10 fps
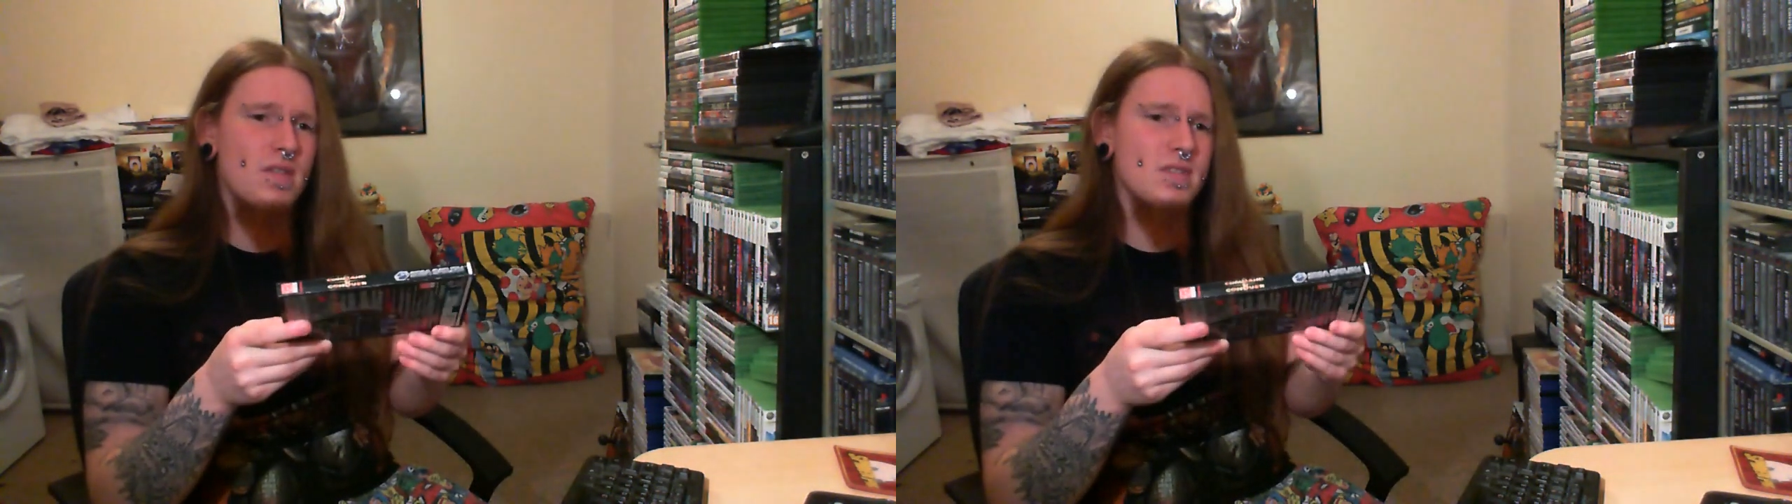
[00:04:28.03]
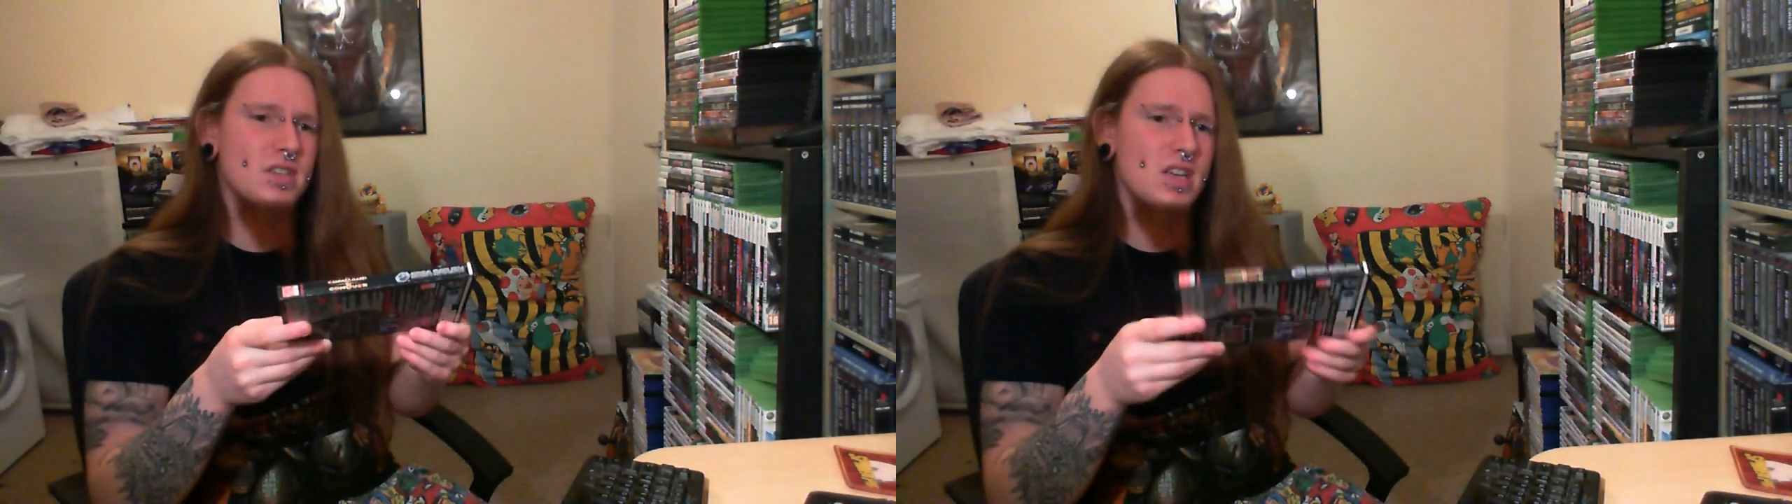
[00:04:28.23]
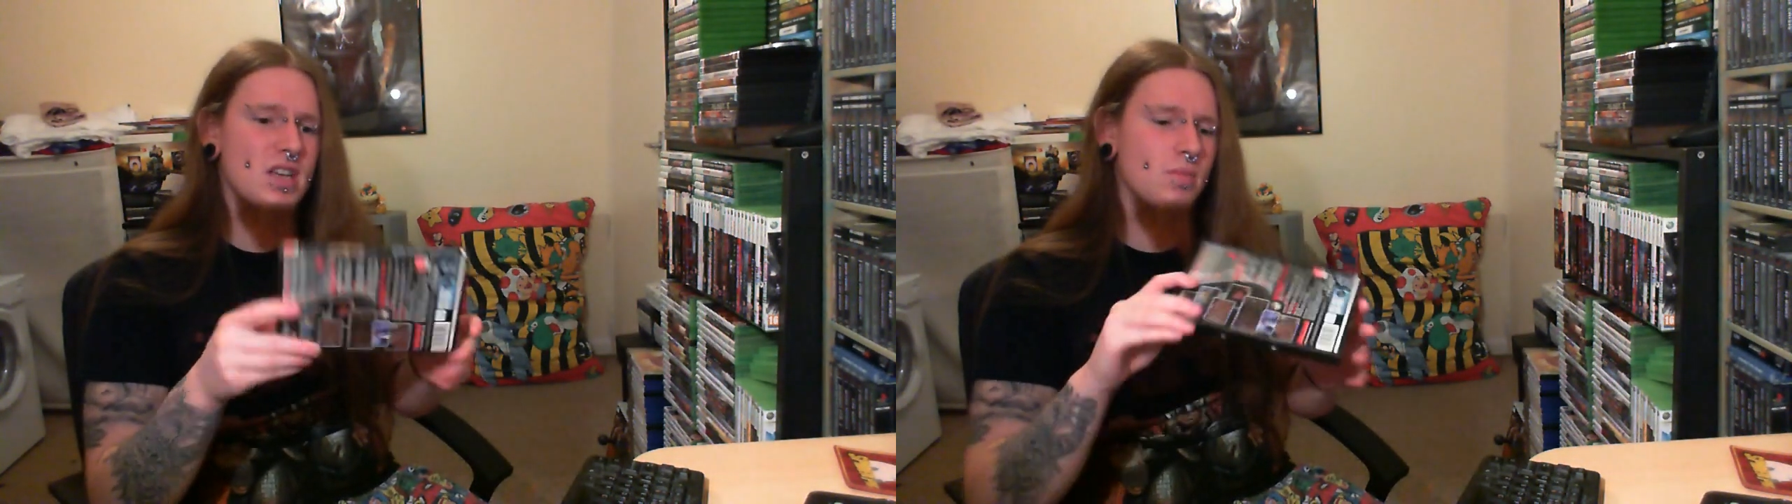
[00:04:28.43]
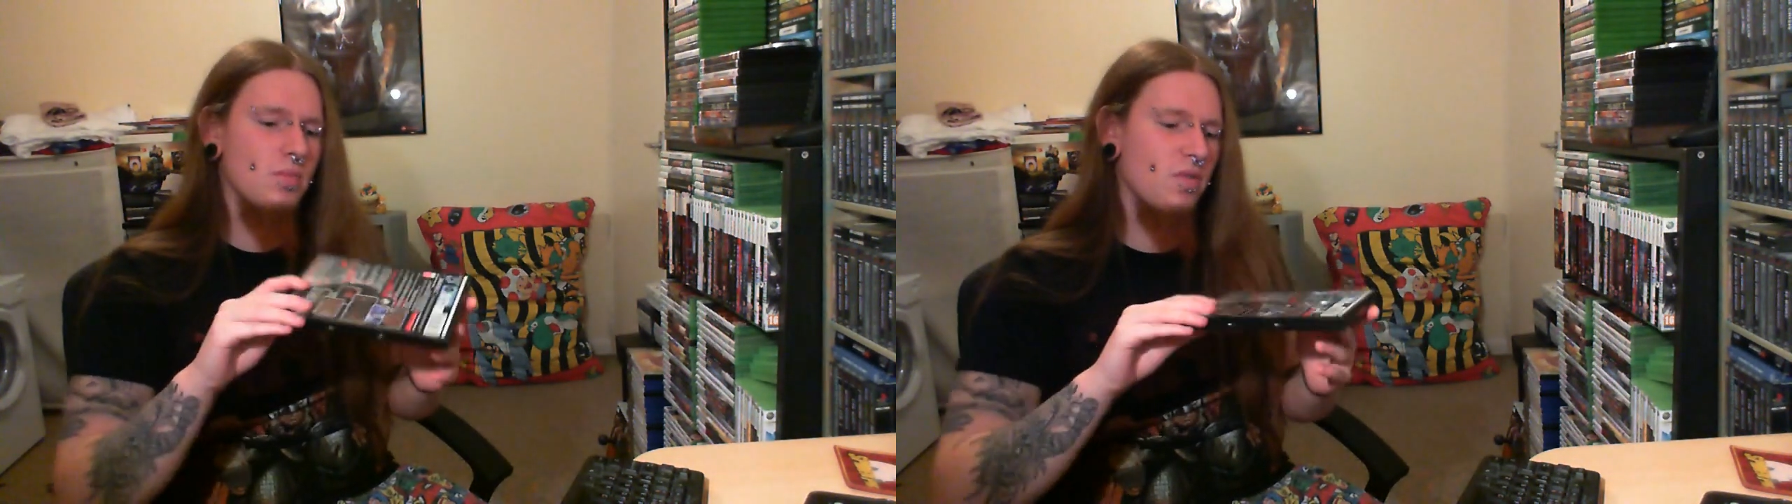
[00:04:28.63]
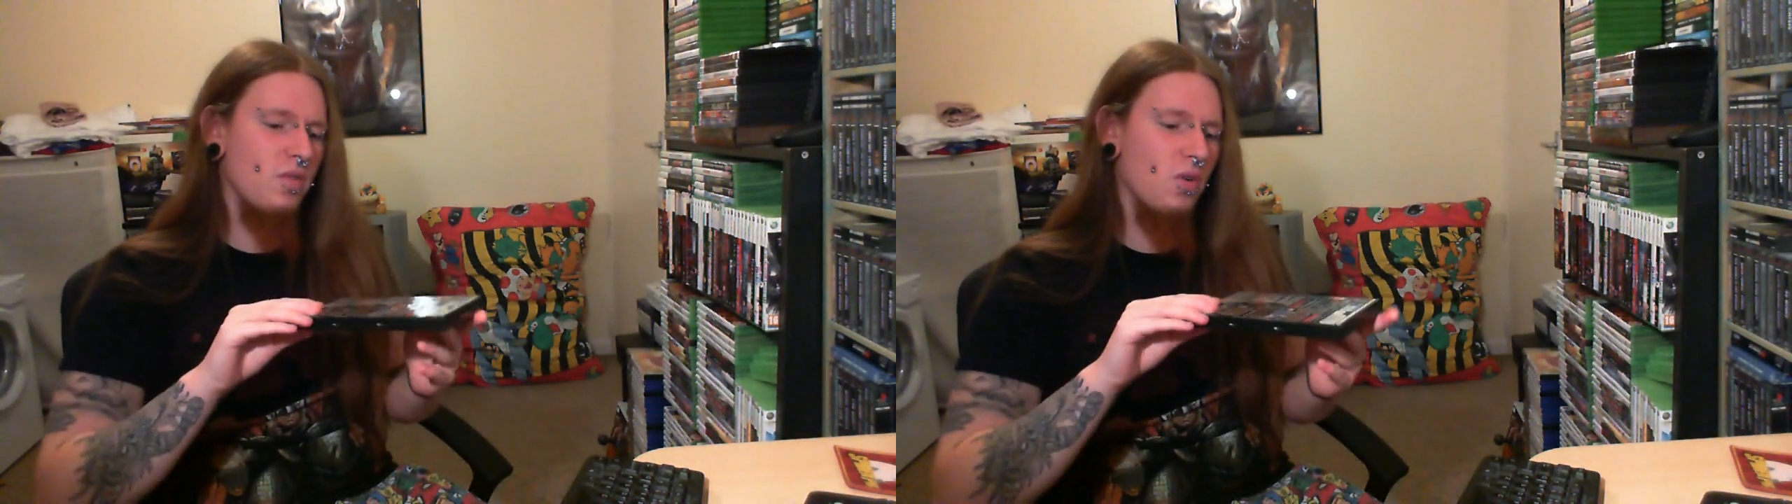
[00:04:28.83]
I've never even
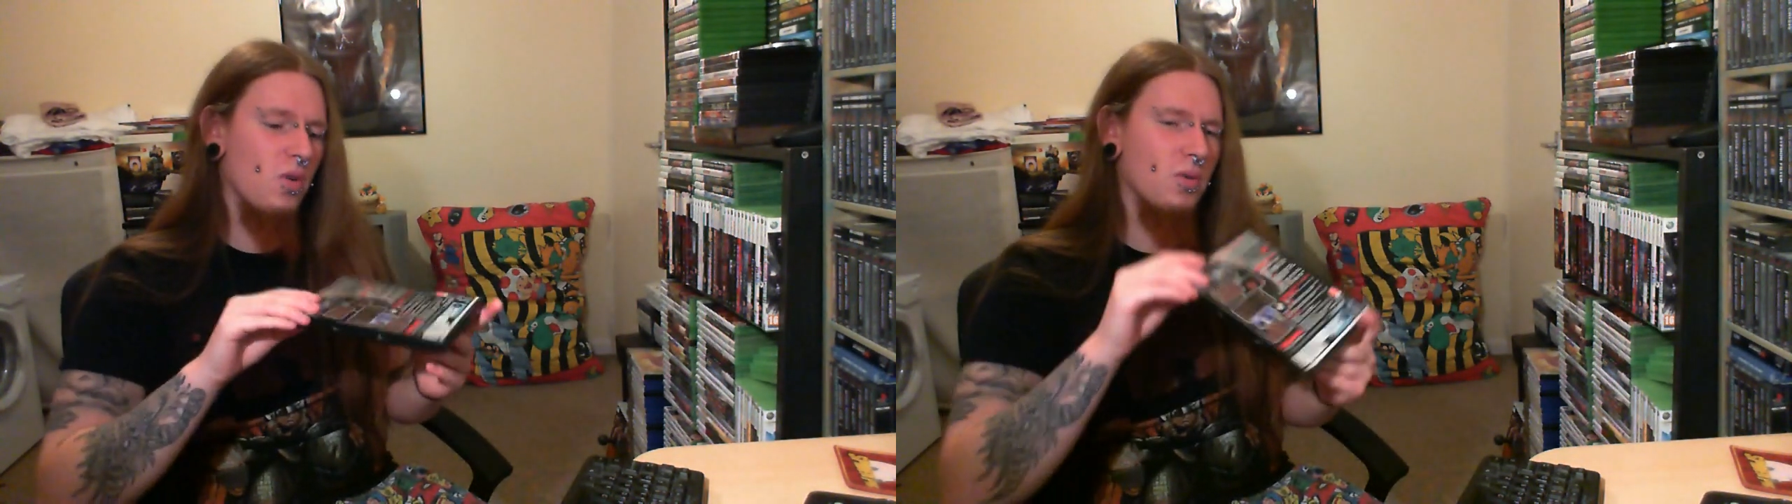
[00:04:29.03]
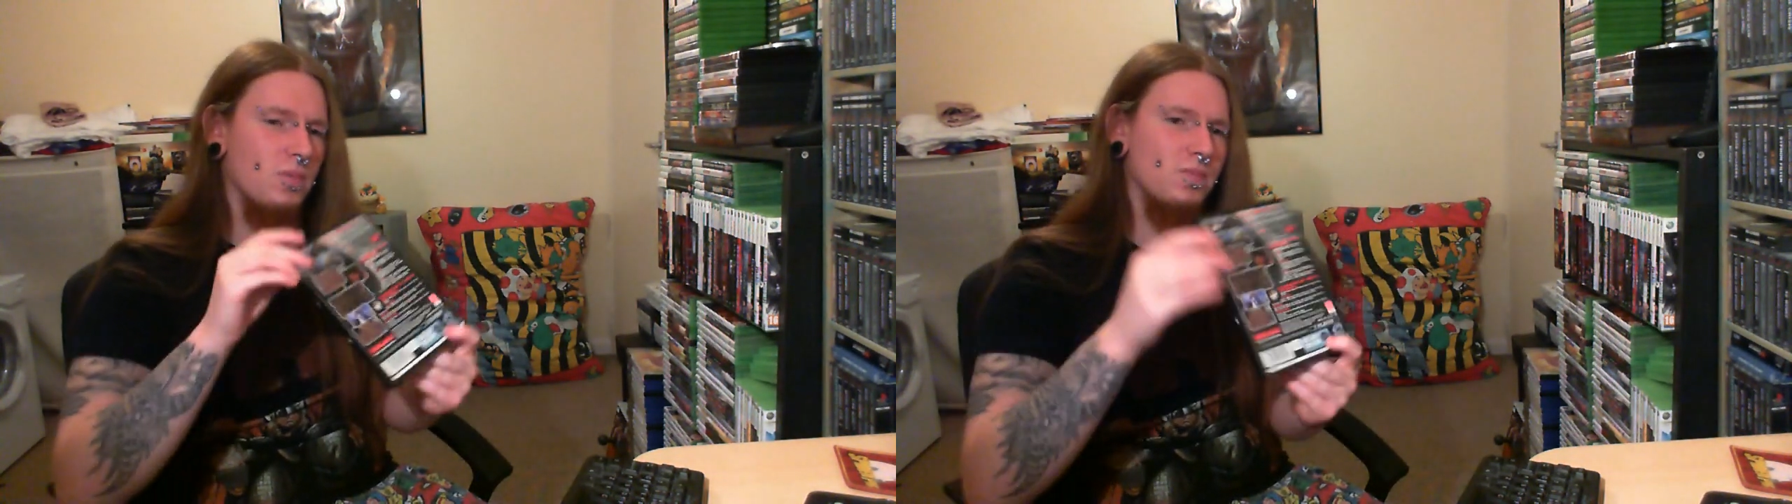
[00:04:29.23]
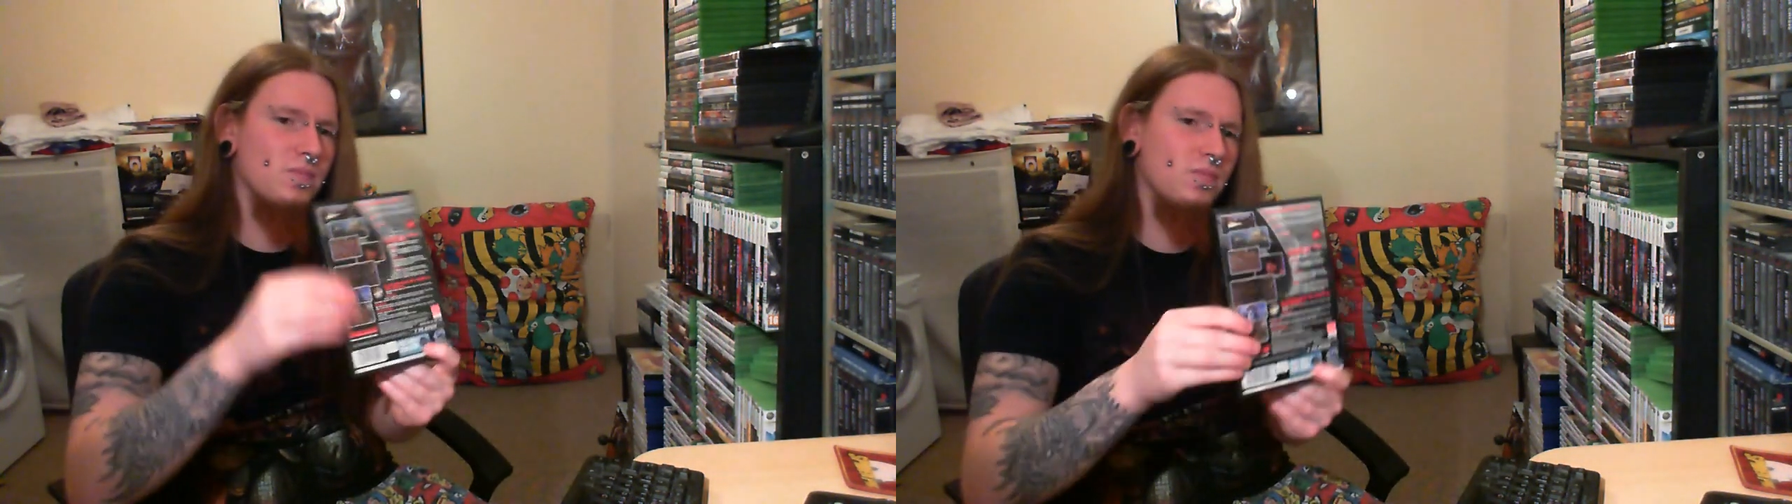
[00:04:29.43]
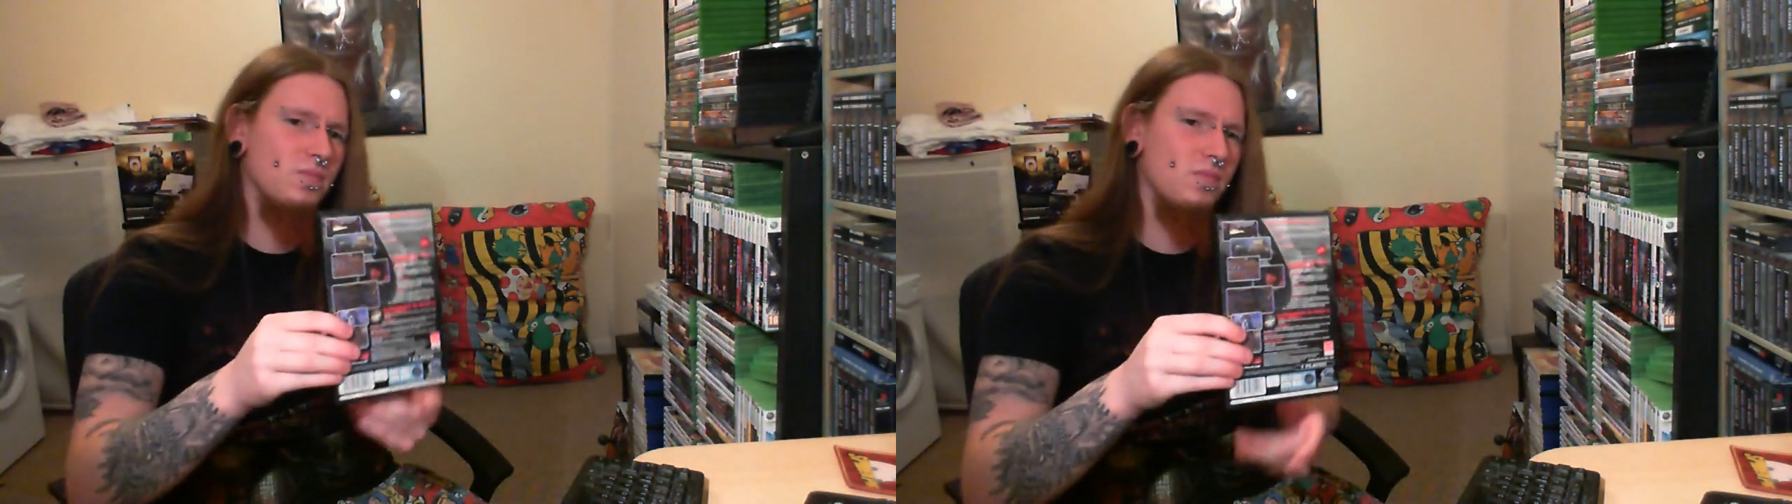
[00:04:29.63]
seen them before,